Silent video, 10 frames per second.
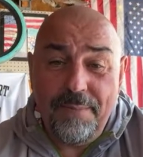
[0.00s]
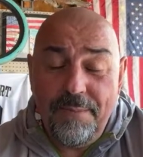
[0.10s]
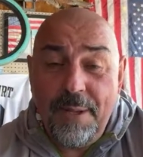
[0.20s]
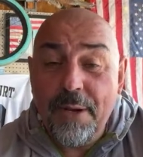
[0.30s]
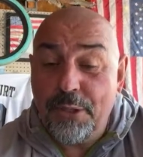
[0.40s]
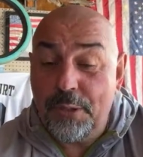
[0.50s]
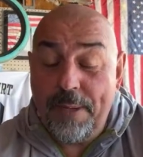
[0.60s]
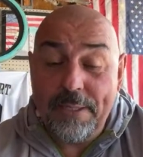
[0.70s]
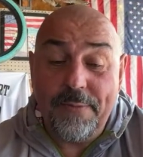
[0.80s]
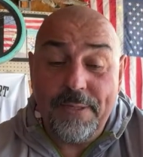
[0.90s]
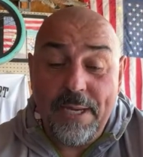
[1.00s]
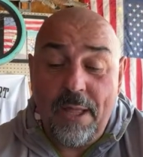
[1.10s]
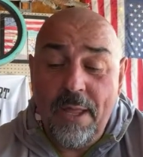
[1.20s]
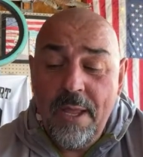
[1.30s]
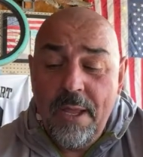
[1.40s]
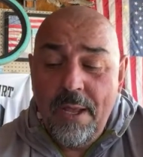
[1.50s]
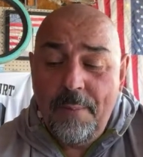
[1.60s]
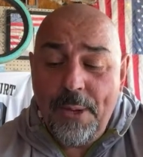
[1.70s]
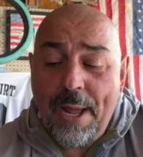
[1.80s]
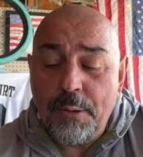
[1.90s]
I mean, they're expensive as hell.
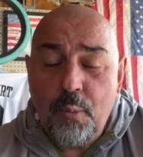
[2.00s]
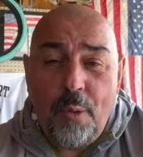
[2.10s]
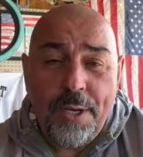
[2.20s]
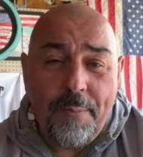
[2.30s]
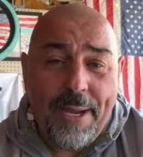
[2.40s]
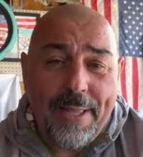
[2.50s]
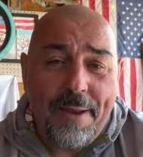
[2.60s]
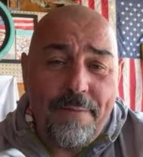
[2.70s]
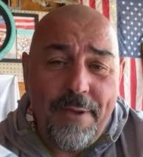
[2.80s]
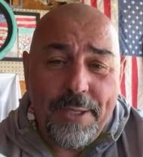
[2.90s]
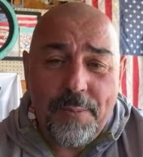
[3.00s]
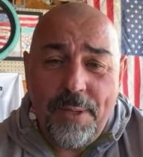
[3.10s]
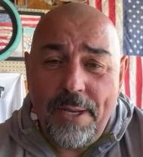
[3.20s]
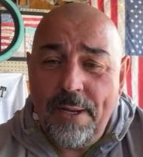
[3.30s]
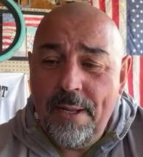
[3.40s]
But I was willing to make that investment